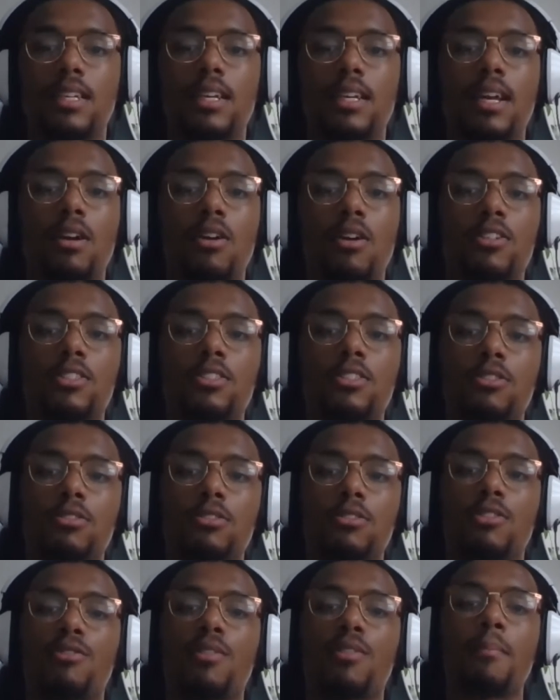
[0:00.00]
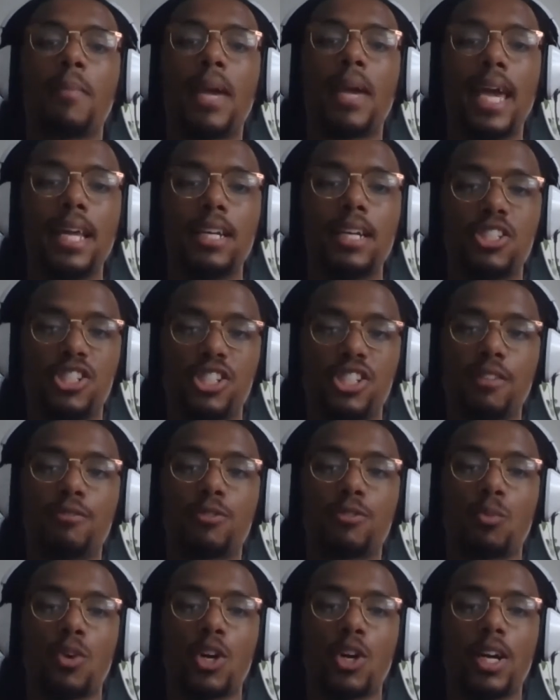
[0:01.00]
and also to remain shift
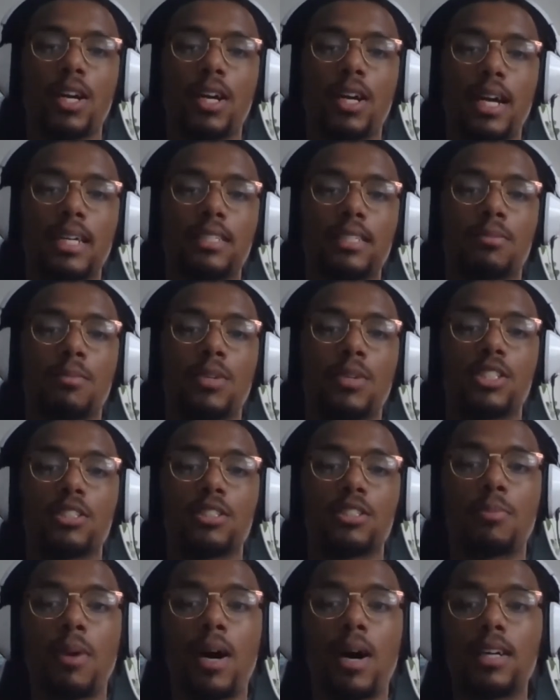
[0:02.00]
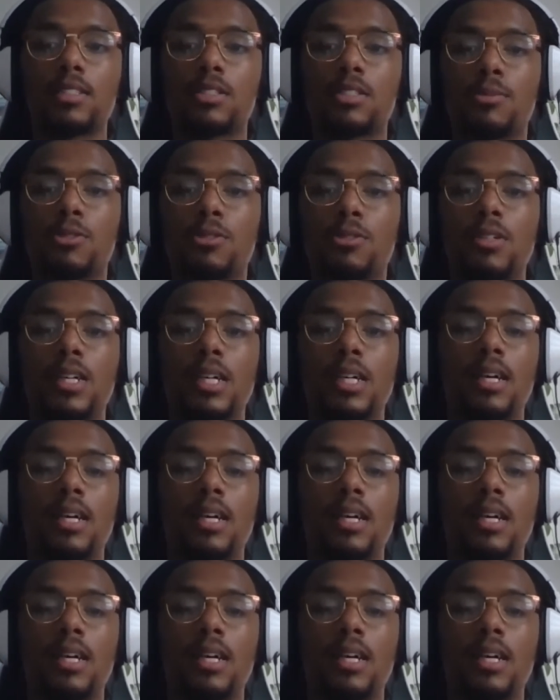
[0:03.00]
work as much as possible